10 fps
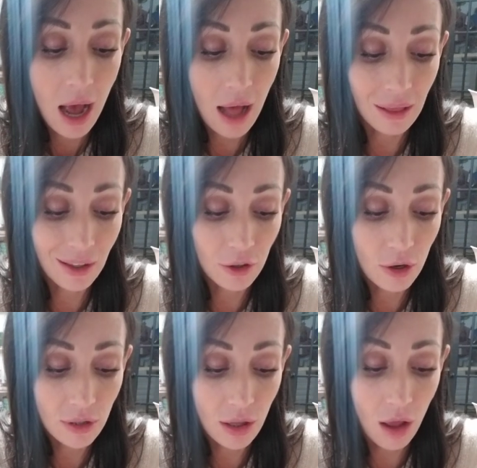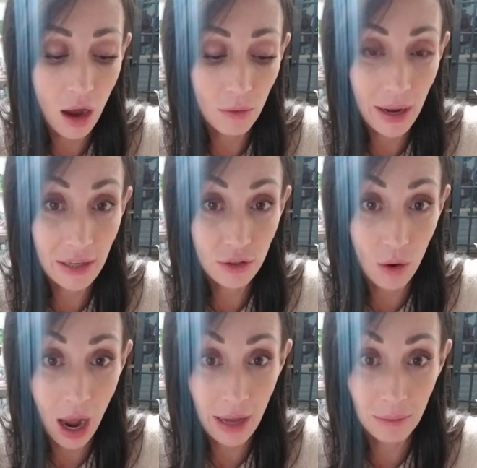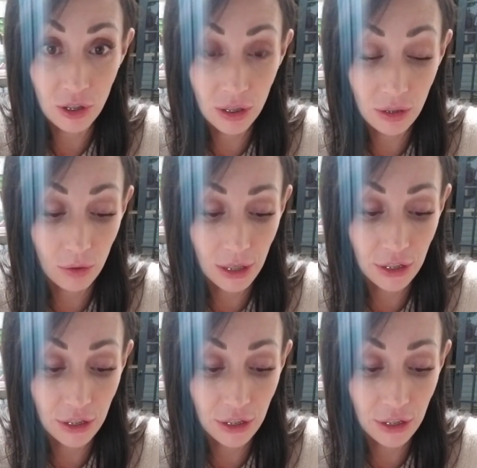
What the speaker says: A little goes a long way, so I am just going